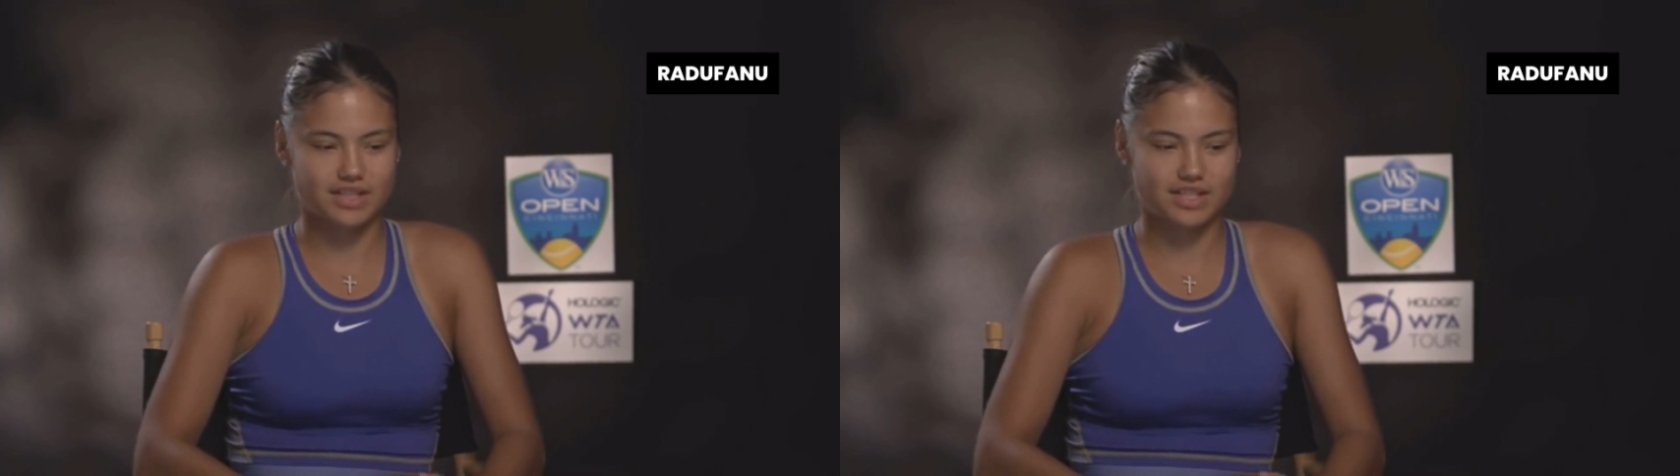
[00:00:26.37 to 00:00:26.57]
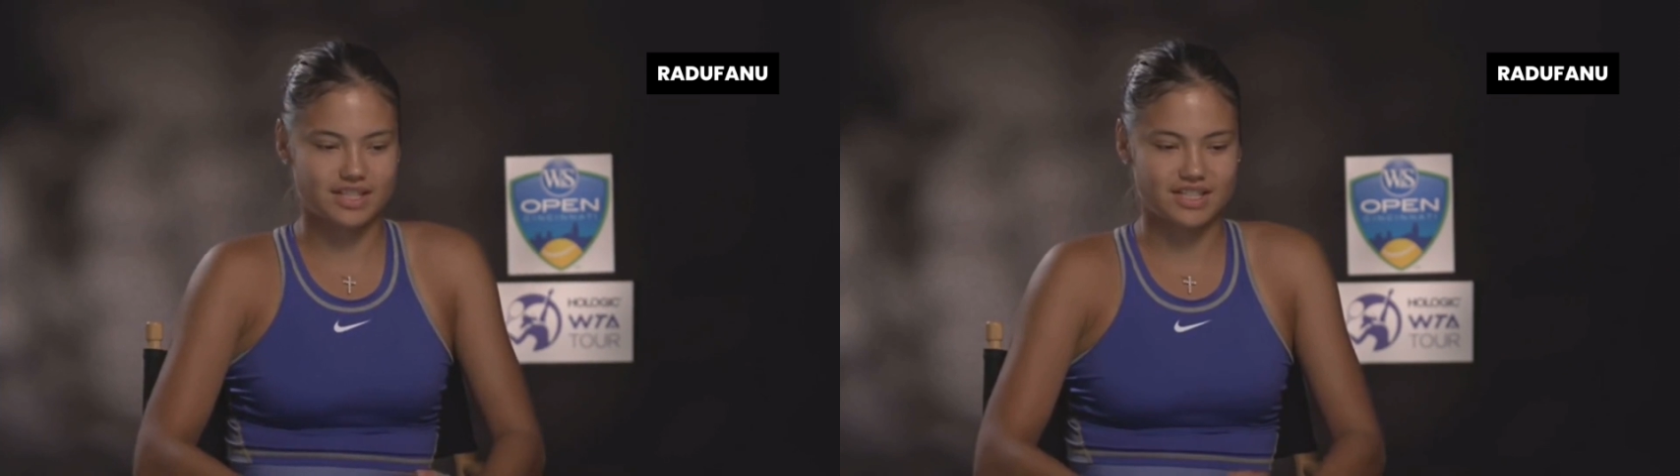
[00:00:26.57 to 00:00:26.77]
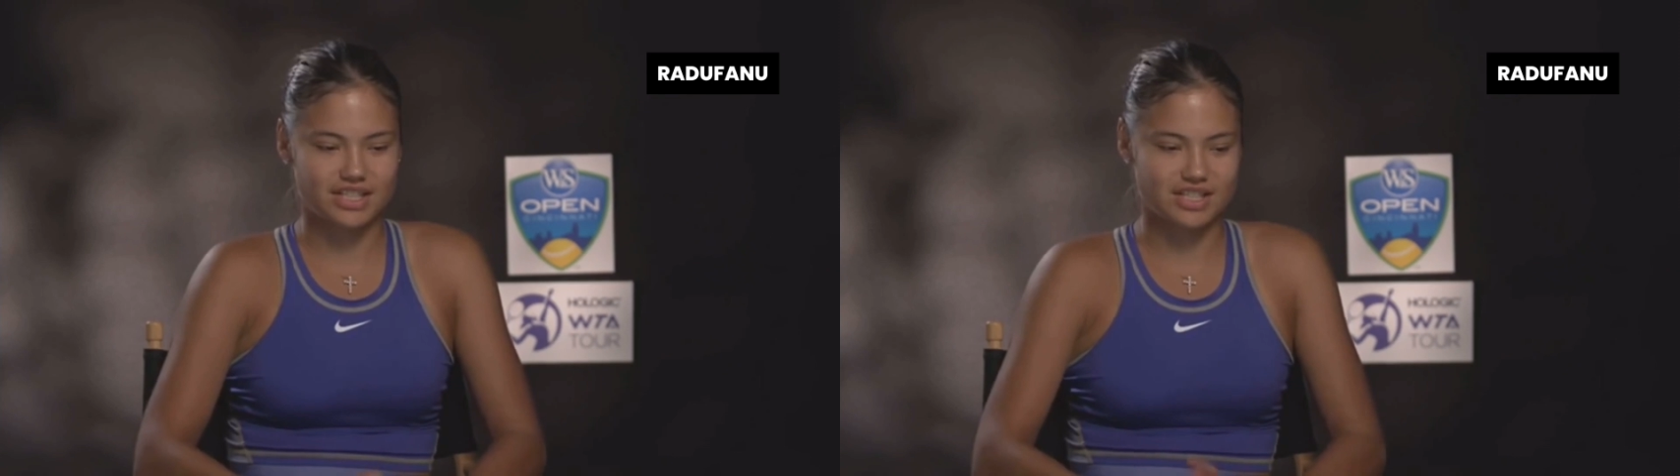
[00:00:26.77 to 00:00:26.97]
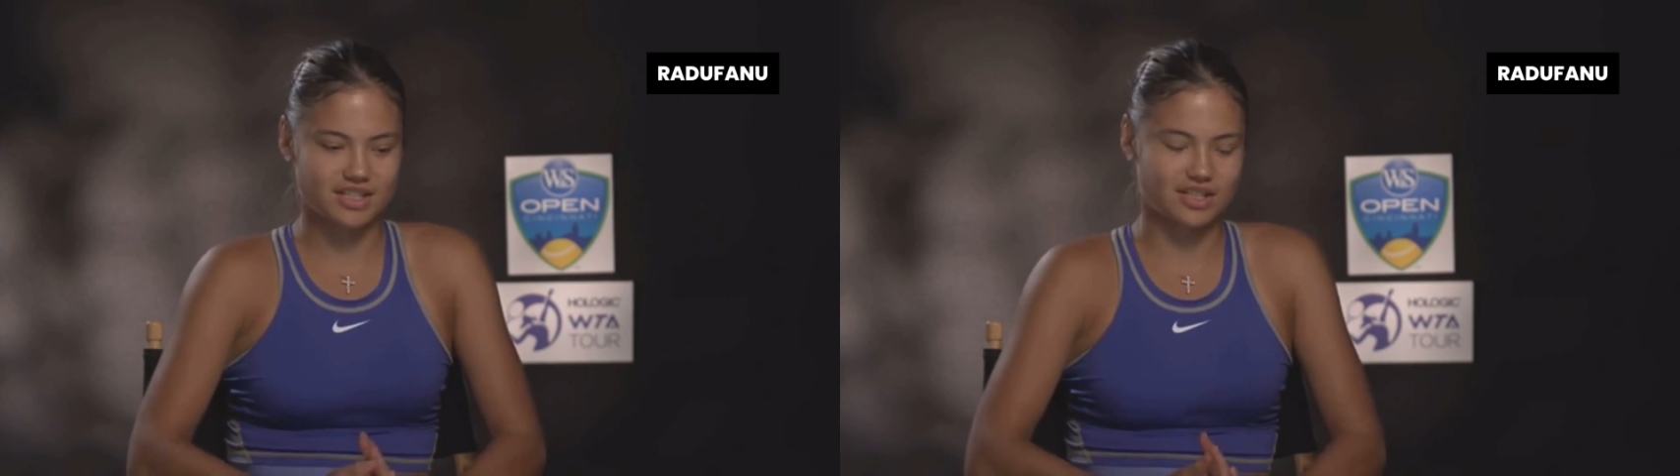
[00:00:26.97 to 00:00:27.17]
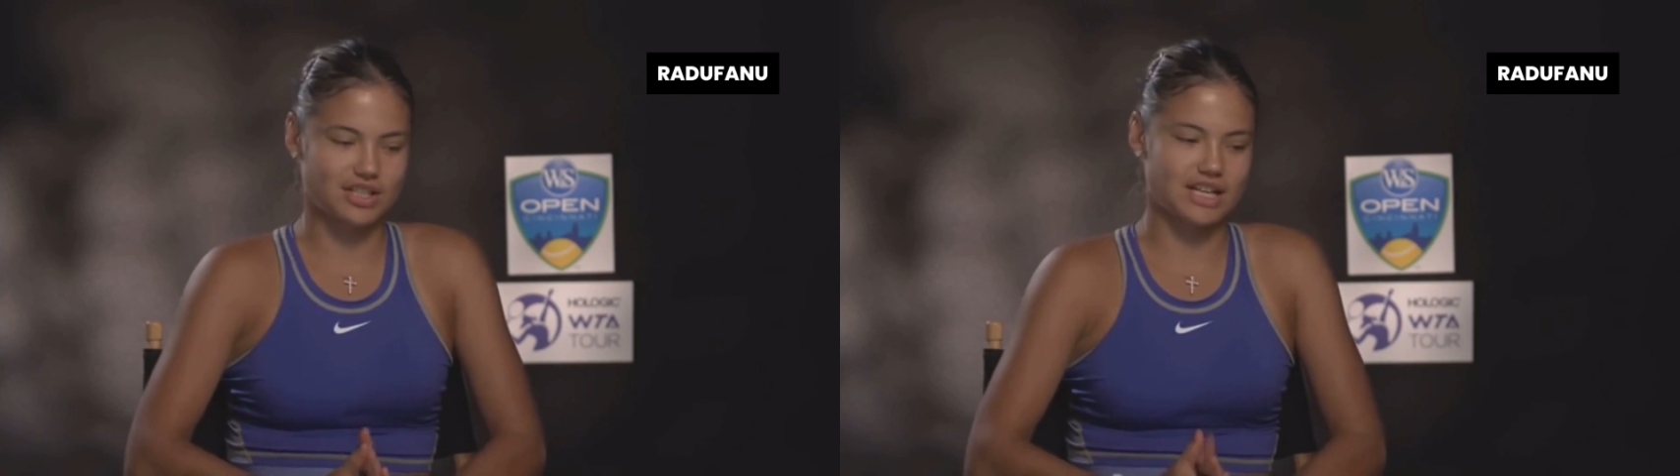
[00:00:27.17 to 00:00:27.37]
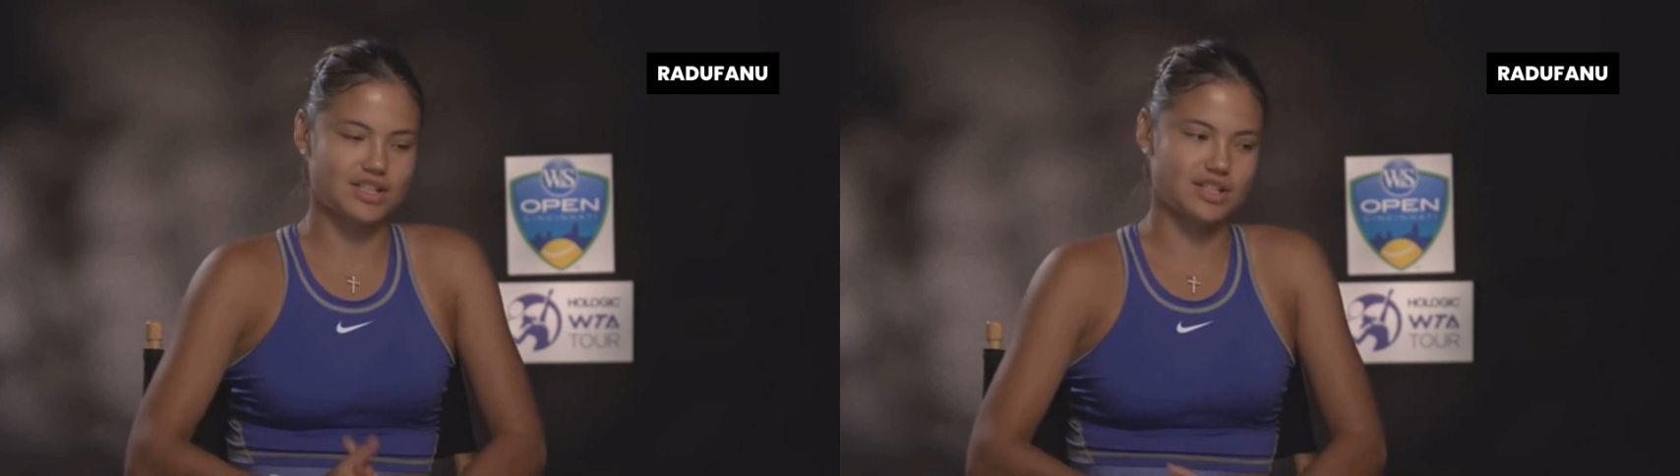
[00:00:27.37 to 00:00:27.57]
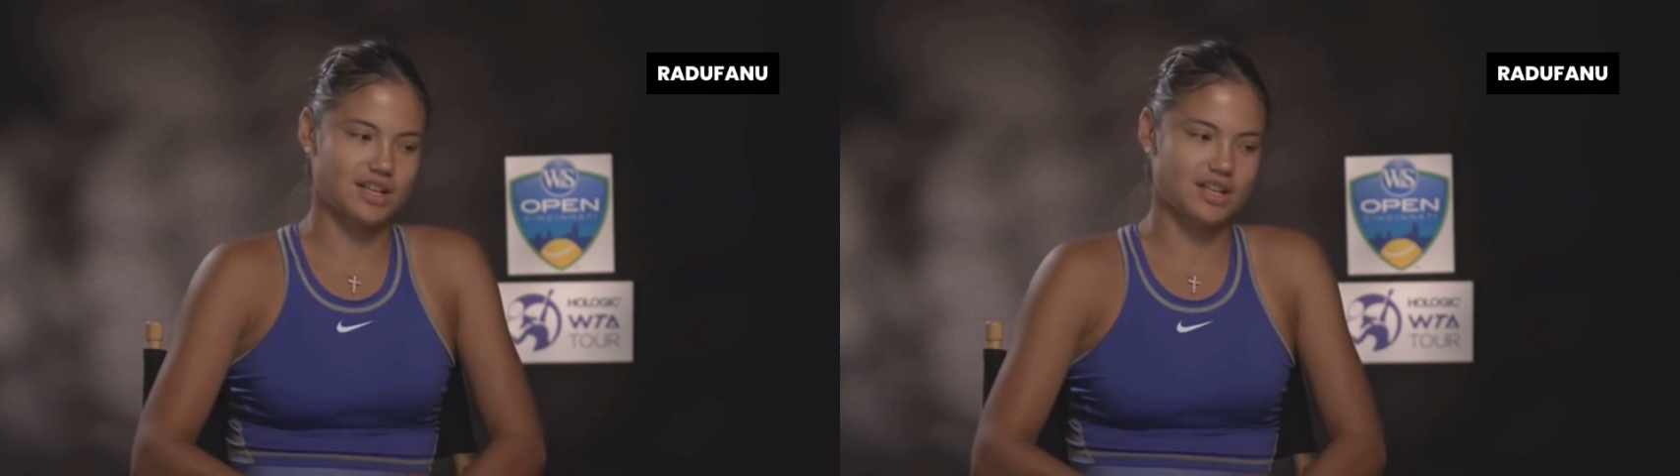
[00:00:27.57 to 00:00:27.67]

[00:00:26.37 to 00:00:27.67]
she's such a legend.